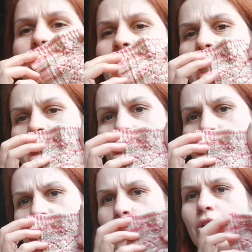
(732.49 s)
These are
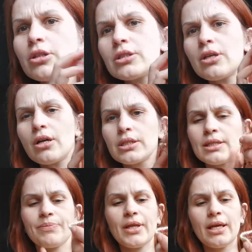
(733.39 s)
quite short socks,
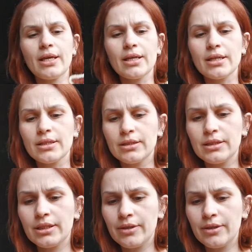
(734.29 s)
and